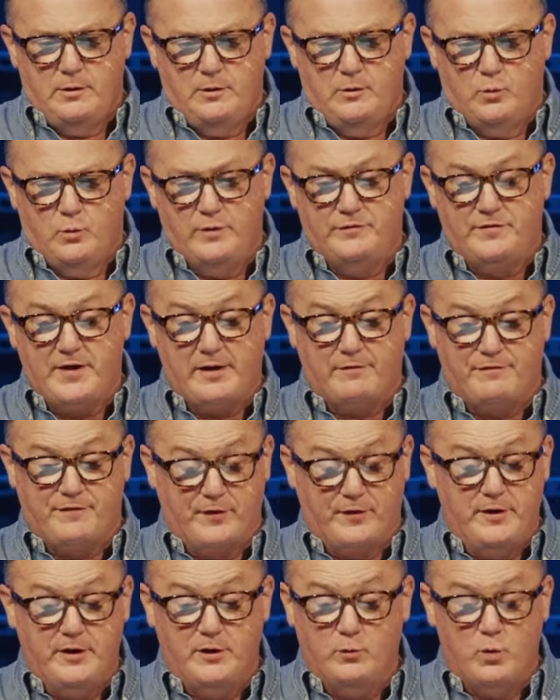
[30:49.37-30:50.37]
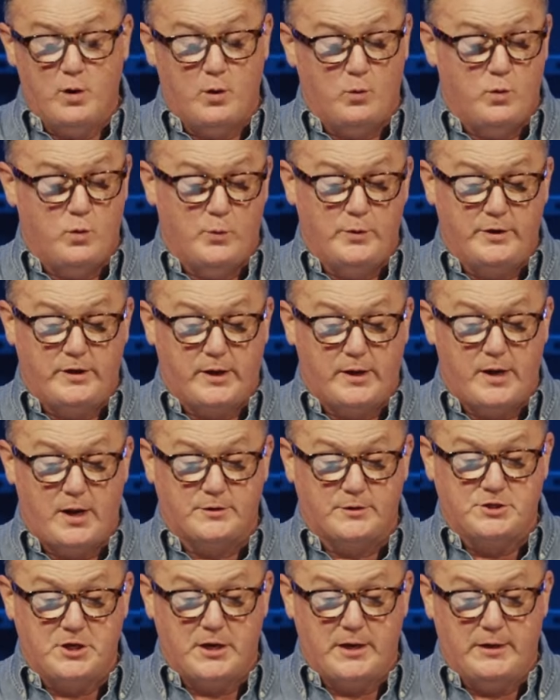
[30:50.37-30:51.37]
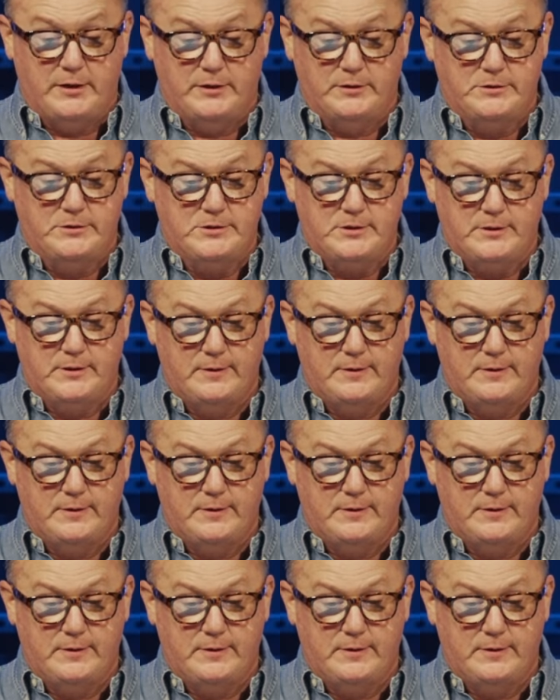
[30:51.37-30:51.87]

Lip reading: We've got to forget what we cannot change.